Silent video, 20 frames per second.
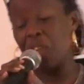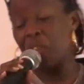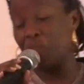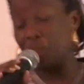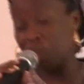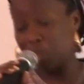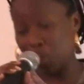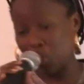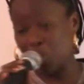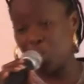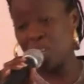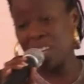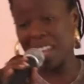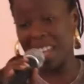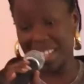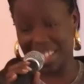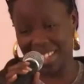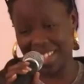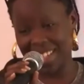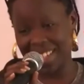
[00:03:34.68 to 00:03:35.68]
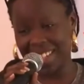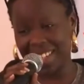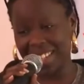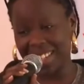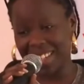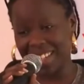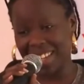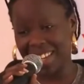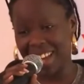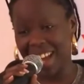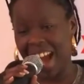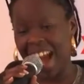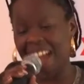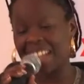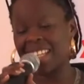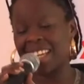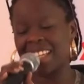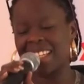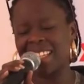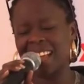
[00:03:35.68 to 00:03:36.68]
for 2 years
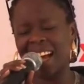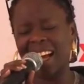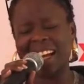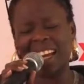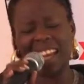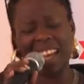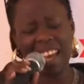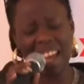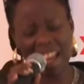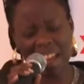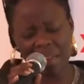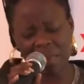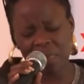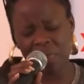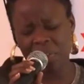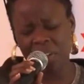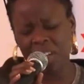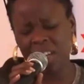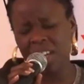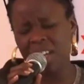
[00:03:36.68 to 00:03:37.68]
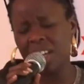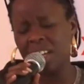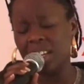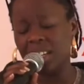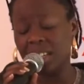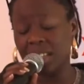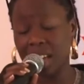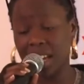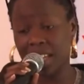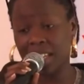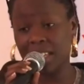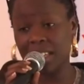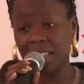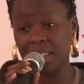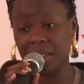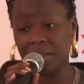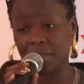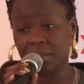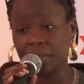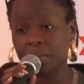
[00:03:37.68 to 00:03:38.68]
as I sang every night.
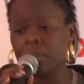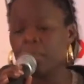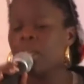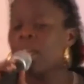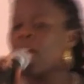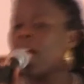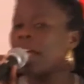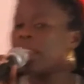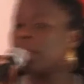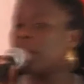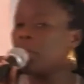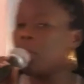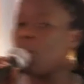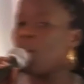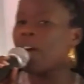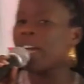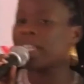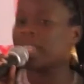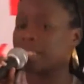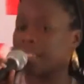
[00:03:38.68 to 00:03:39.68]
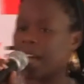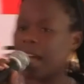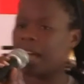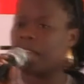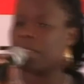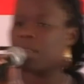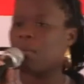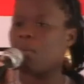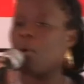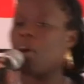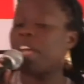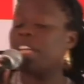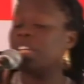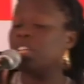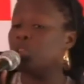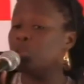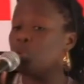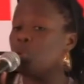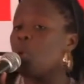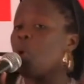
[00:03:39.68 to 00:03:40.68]
And the more I sang, the more I
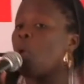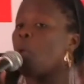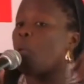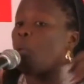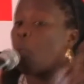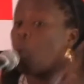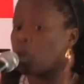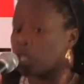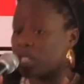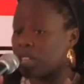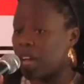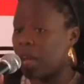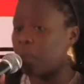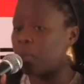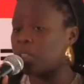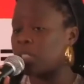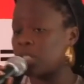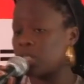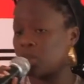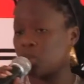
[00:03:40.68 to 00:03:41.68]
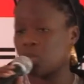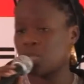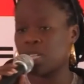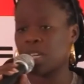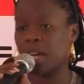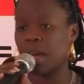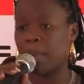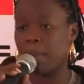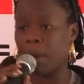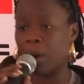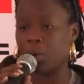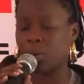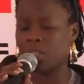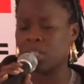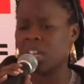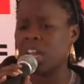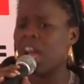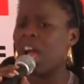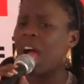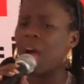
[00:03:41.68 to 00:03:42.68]
knew what I wanted to sing about.
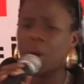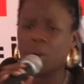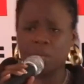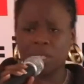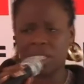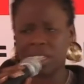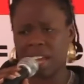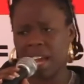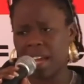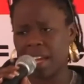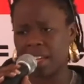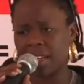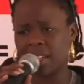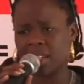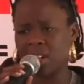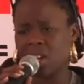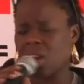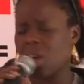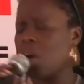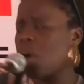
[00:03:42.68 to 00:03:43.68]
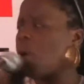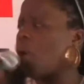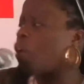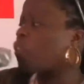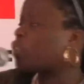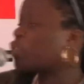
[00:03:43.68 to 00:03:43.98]
I was tired of